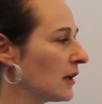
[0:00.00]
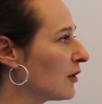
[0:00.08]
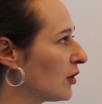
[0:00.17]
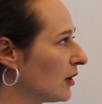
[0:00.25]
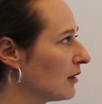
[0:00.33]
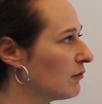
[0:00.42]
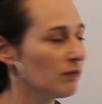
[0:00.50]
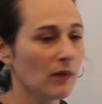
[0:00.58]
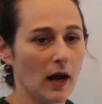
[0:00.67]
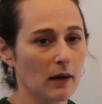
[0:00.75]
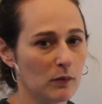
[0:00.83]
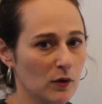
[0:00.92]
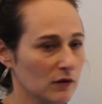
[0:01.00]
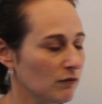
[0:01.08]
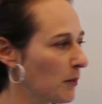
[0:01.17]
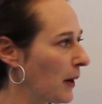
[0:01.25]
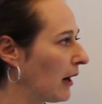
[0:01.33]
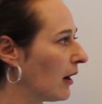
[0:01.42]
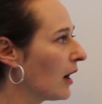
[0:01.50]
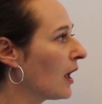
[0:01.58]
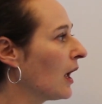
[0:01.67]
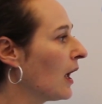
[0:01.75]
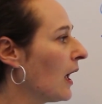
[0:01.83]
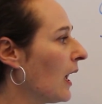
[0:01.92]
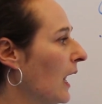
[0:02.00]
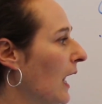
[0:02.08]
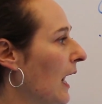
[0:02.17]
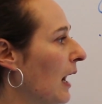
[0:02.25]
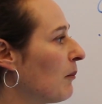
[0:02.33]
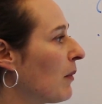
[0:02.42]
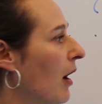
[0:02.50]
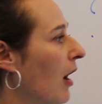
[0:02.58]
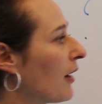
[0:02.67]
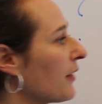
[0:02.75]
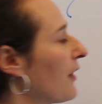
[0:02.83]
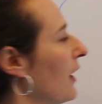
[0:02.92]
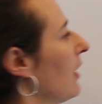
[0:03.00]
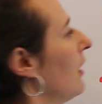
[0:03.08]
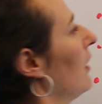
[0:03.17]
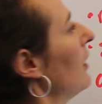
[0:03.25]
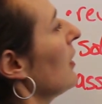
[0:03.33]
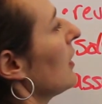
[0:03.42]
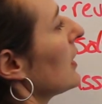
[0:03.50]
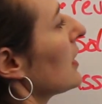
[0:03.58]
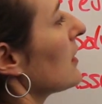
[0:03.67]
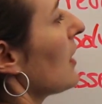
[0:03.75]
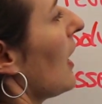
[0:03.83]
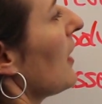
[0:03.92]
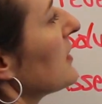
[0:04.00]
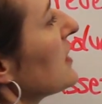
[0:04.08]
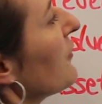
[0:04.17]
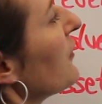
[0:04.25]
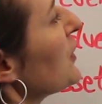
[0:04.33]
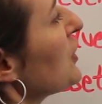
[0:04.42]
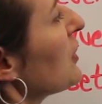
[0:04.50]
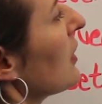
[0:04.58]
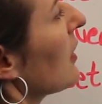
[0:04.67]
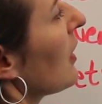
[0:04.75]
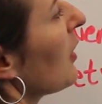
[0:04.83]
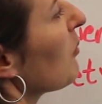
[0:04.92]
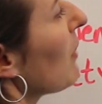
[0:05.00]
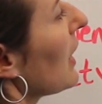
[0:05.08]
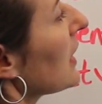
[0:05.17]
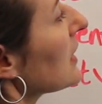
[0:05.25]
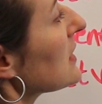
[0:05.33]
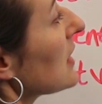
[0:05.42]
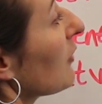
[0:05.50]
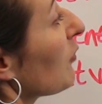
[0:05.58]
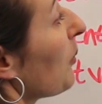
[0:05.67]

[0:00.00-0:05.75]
in good um, good repair? Um, are there uh, sufficient maintenance and